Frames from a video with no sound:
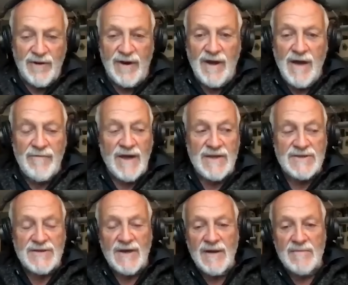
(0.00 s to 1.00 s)
I have had
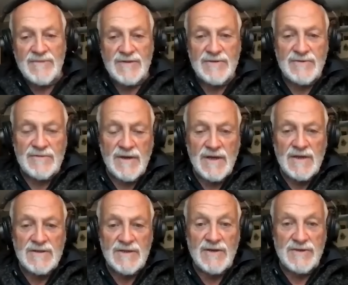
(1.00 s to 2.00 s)
time to
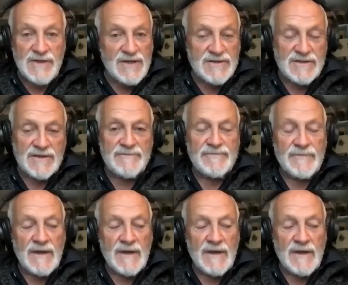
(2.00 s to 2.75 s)
digest it,